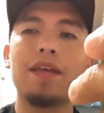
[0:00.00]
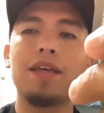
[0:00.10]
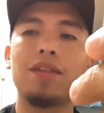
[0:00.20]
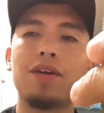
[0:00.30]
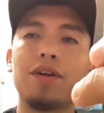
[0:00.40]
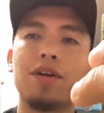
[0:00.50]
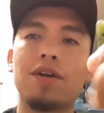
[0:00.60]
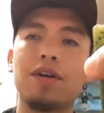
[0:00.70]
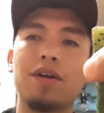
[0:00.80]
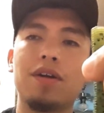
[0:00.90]

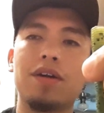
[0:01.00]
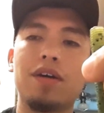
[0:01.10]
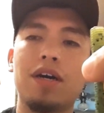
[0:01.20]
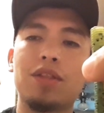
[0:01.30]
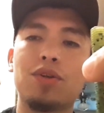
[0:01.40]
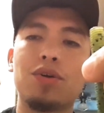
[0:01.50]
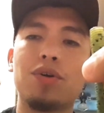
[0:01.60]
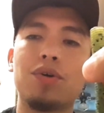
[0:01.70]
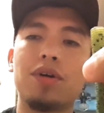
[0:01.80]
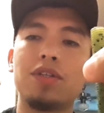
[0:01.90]
Either I
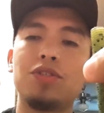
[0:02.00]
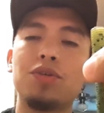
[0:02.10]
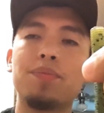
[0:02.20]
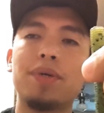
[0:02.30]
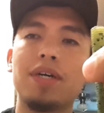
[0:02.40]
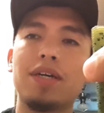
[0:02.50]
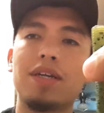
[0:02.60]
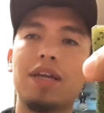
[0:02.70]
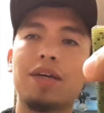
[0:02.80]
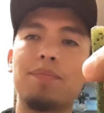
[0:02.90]
throw a June bug,
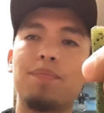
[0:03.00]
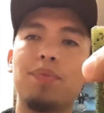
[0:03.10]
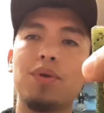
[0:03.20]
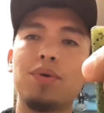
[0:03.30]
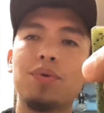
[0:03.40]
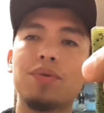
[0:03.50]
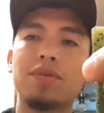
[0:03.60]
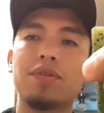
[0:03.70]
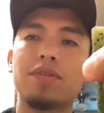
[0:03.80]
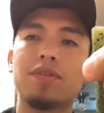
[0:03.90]
like a blue,
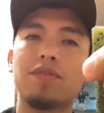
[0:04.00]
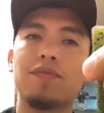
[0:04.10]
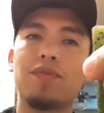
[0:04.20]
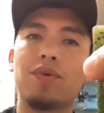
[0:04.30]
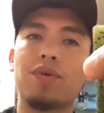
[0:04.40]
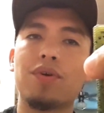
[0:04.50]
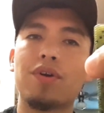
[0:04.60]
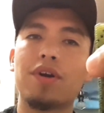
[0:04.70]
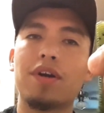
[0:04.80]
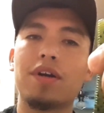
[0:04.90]

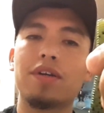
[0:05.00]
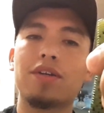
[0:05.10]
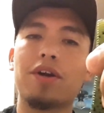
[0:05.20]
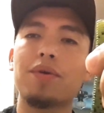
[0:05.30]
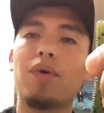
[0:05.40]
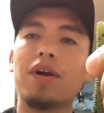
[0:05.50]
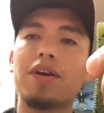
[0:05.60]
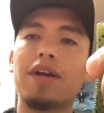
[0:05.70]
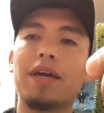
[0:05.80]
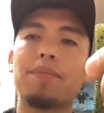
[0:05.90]
for dark
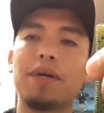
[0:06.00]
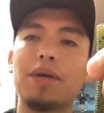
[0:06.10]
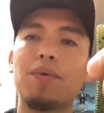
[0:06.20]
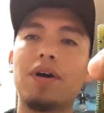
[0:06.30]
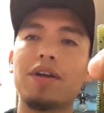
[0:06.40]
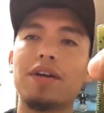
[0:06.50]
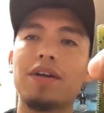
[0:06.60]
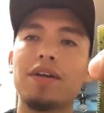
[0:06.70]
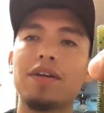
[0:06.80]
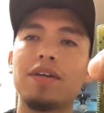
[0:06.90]
water, like muddy
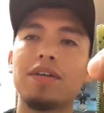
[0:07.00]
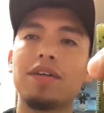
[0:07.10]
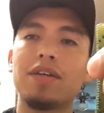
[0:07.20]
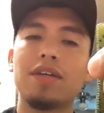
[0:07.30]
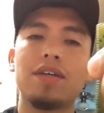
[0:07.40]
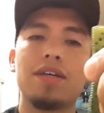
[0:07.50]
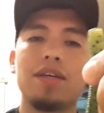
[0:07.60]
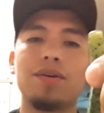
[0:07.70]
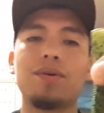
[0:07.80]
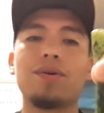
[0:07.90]
water,
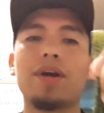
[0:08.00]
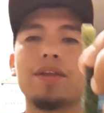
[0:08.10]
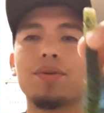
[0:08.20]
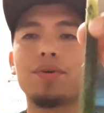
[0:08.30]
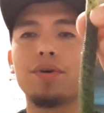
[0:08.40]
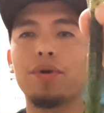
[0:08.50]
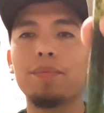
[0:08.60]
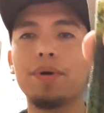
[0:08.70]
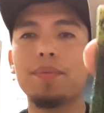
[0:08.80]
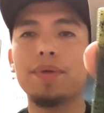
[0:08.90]
or I throw a
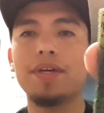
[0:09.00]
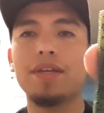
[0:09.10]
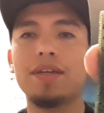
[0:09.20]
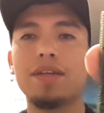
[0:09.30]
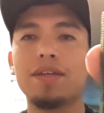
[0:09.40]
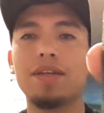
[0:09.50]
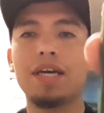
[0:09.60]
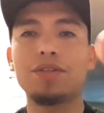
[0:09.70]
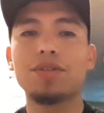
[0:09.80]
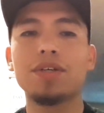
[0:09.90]
green pumpkin,
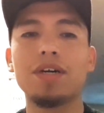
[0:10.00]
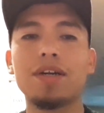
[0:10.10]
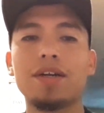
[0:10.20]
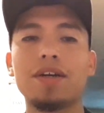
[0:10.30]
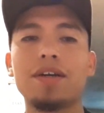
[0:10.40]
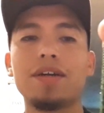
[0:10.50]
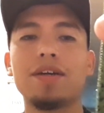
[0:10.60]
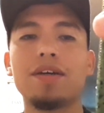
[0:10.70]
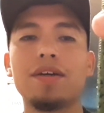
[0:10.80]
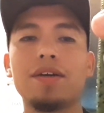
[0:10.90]
natural color,
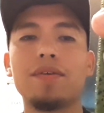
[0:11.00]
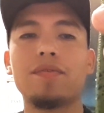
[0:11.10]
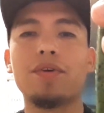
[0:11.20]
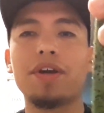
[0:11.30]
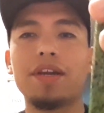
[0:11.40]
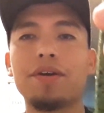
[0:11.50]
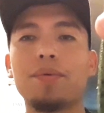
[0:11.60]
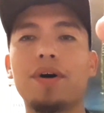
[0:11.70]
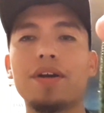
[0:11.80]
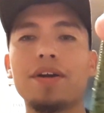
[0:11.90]
for clear
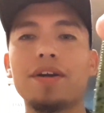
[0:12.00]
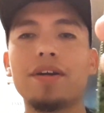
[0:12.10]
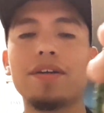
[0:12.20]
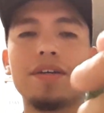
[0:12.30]
water.